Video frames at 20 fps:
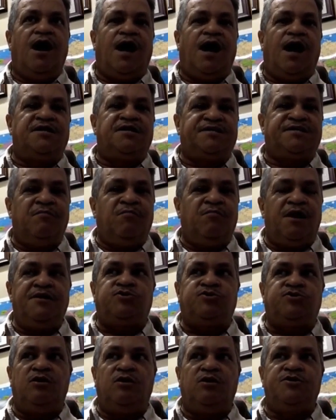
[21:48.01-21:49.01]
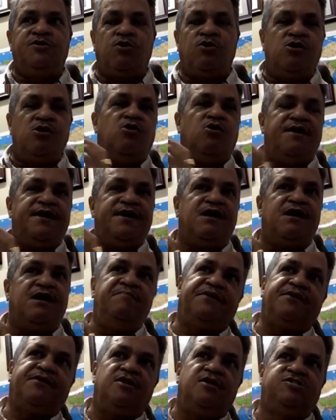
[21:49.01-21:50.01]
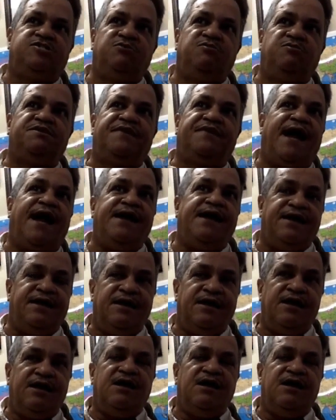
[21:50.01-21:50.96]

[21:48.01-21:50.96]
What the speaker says: And somebody told me, don't go there because you will die.